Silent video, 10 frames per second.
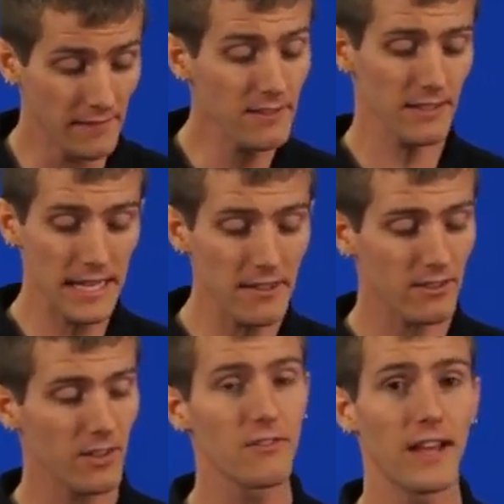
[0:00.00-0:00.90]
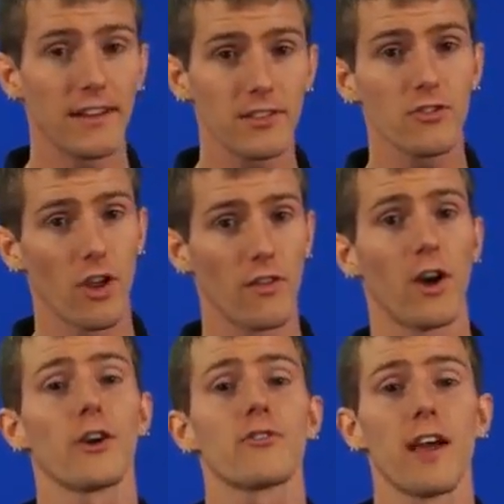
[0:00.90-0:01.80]
This is an advantage on the
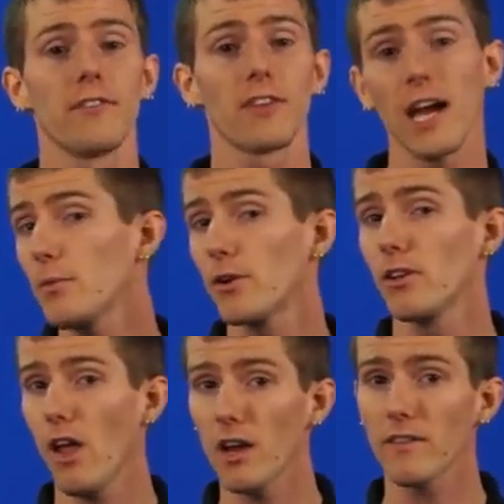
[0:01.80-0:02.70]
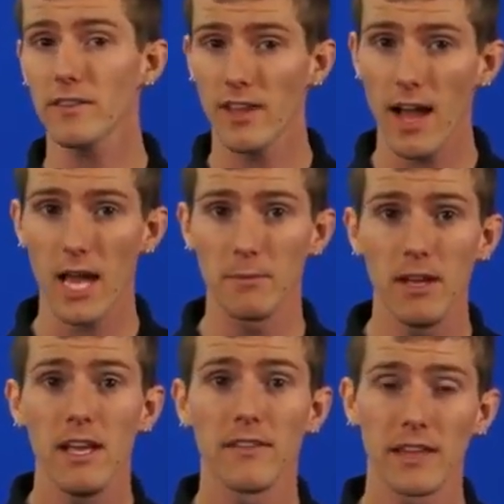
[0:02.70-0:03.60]
hard drive side, where a lot of the time
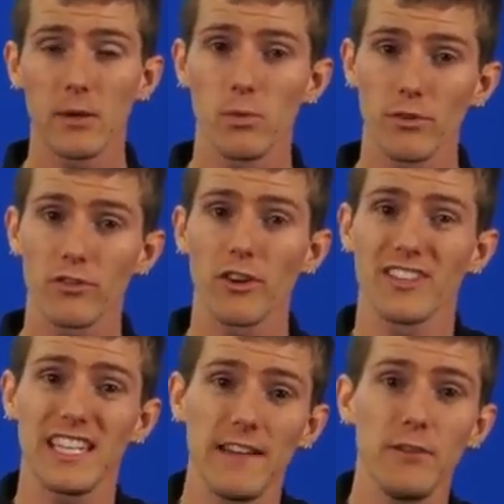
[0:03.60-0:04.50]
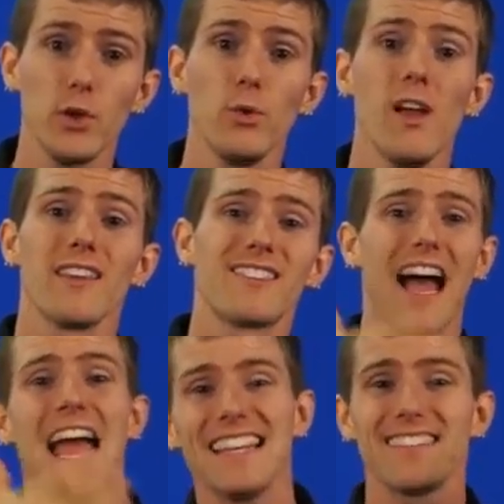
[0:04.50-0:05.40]
they will start to give you
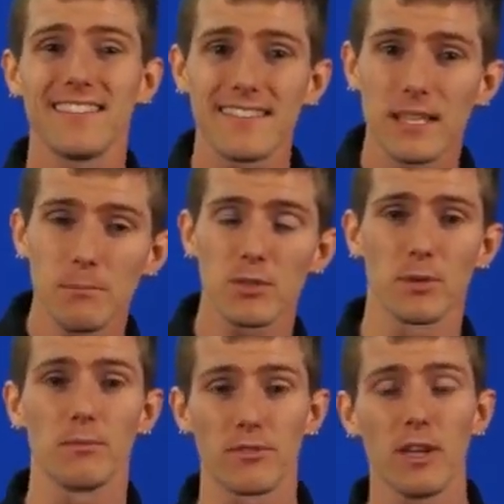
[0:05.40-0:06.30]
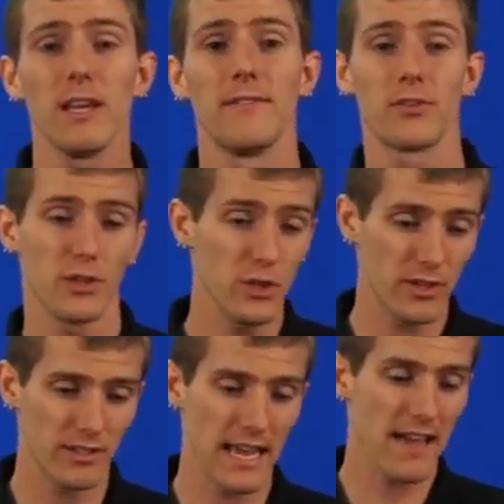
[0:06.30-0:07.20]
signs and symptoms so you
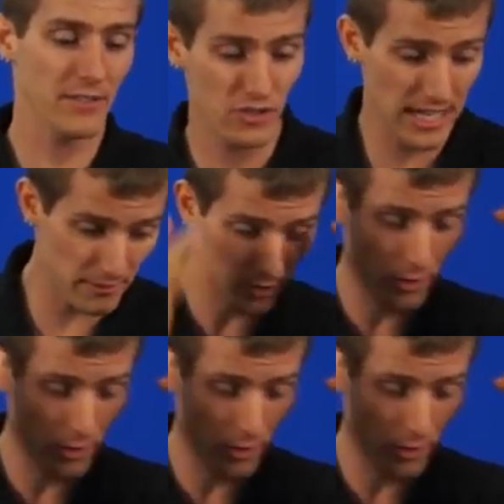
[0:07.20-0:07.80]
can have a chance